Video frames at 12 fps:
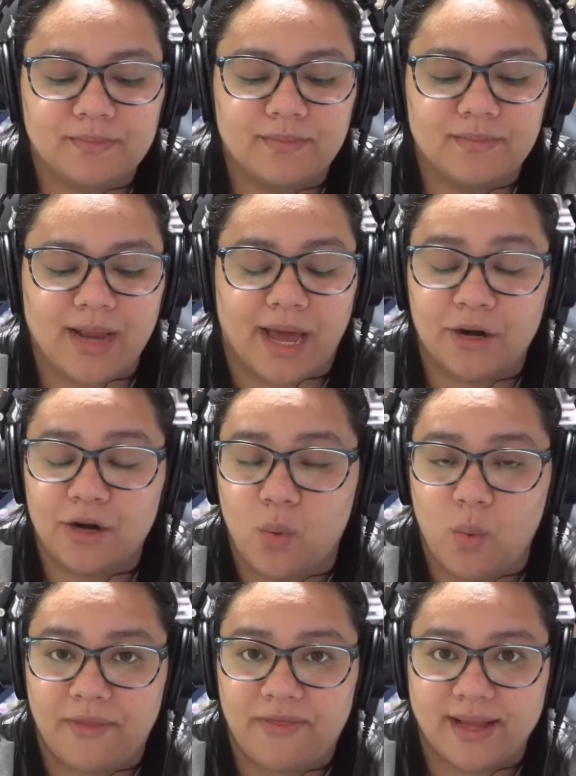don't know
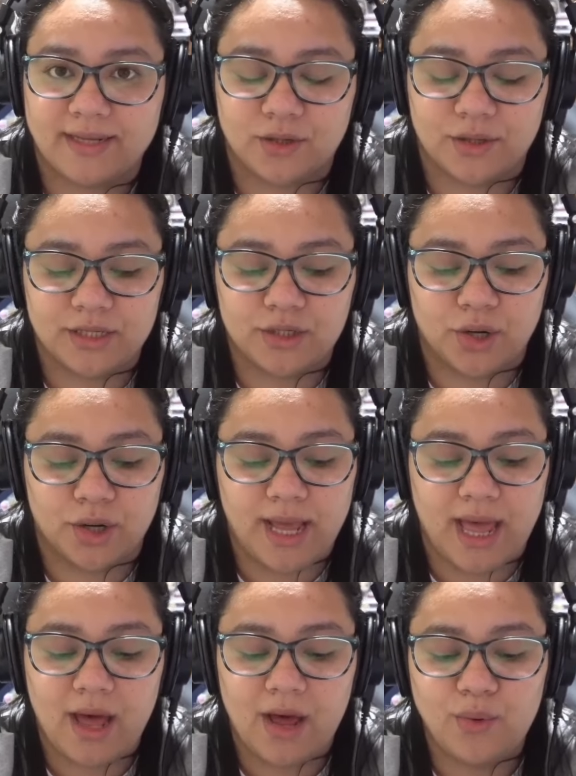what that's gonna turn
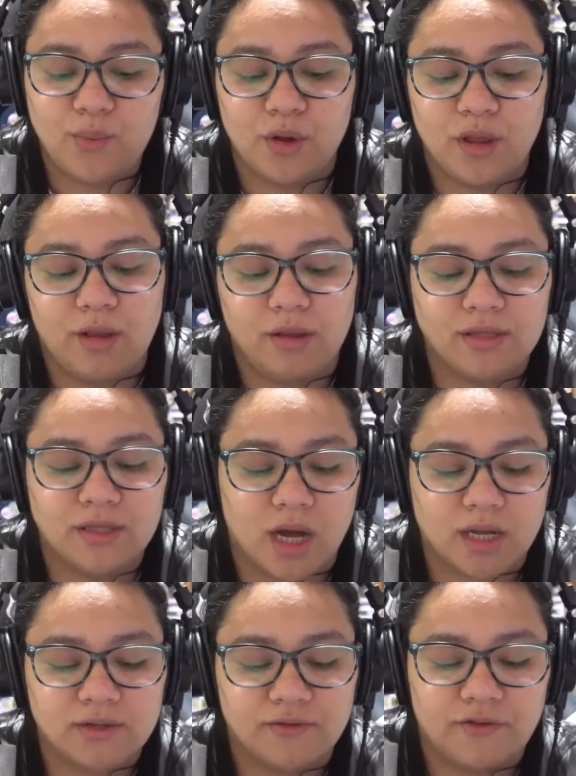out. Will
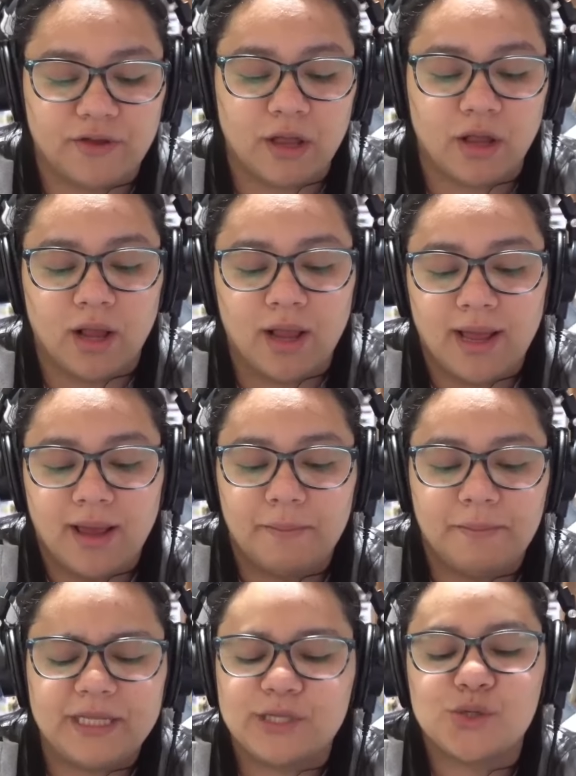Dawson feel
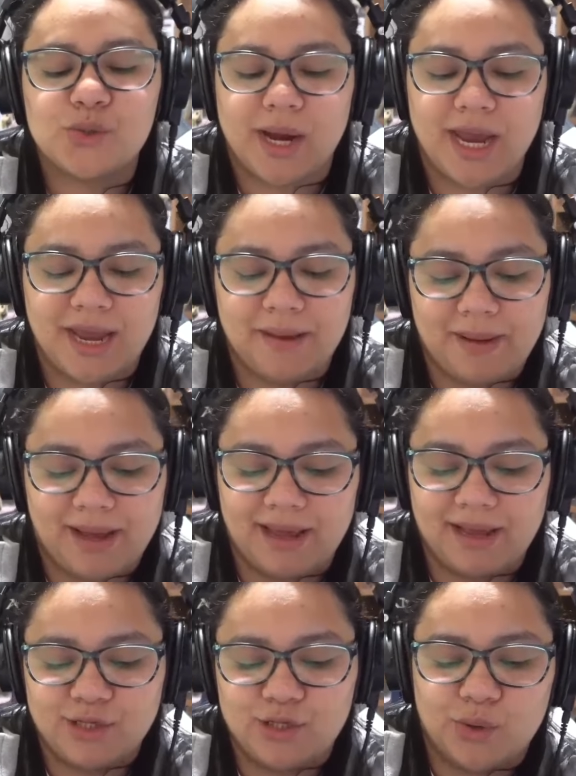betrayed
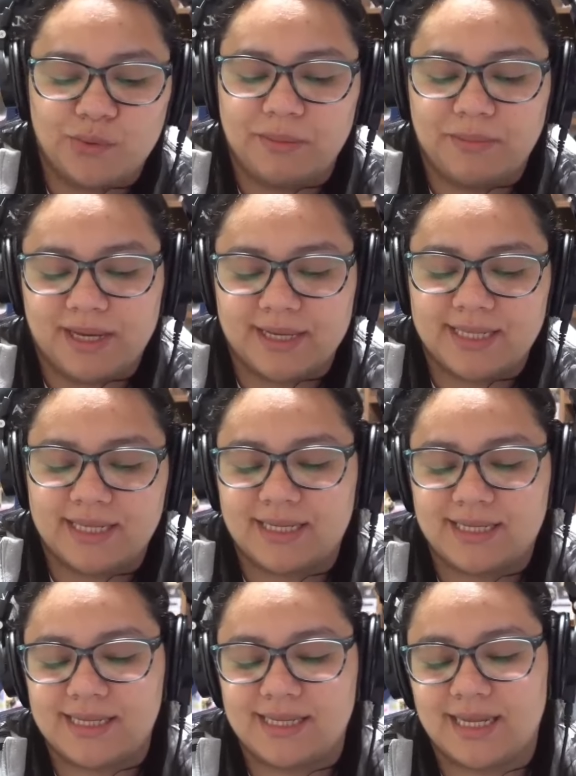by Joey because
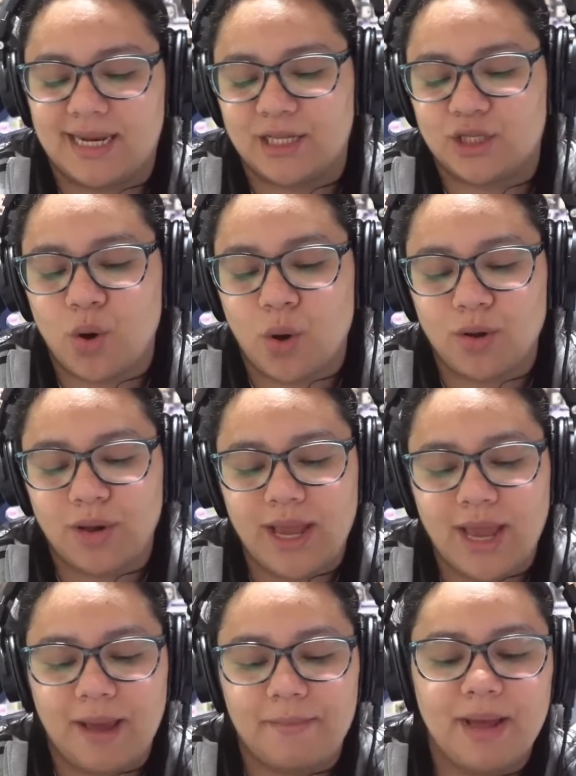she didn't tell
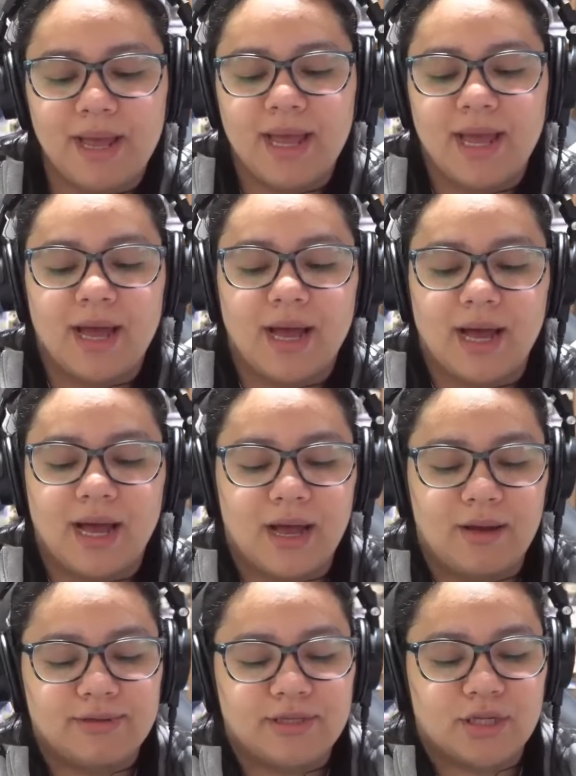him
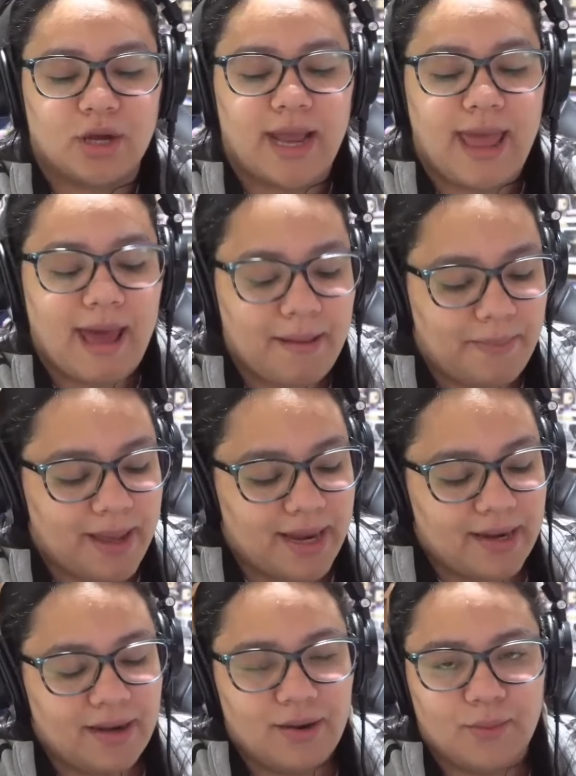what's gonna
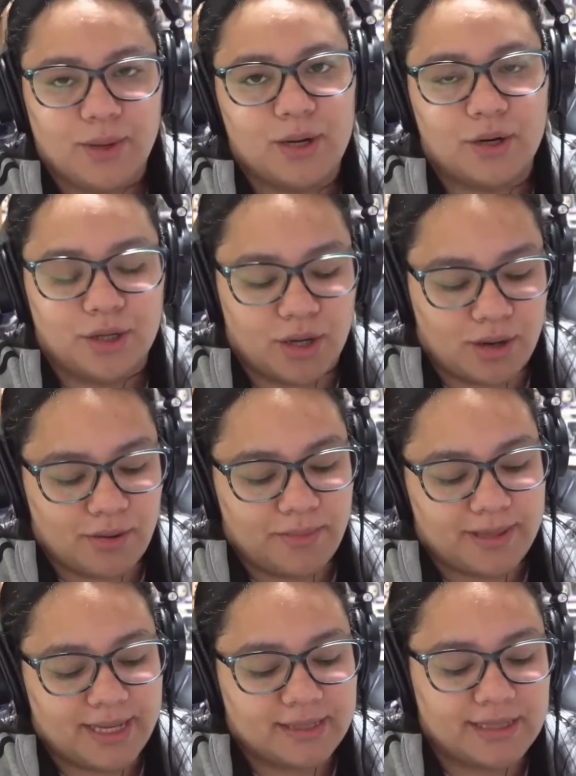happen? We don't know, but
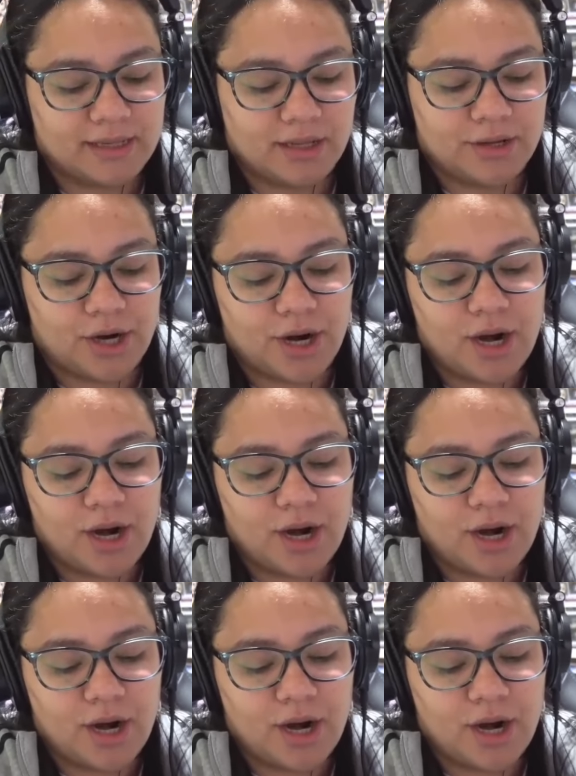that's another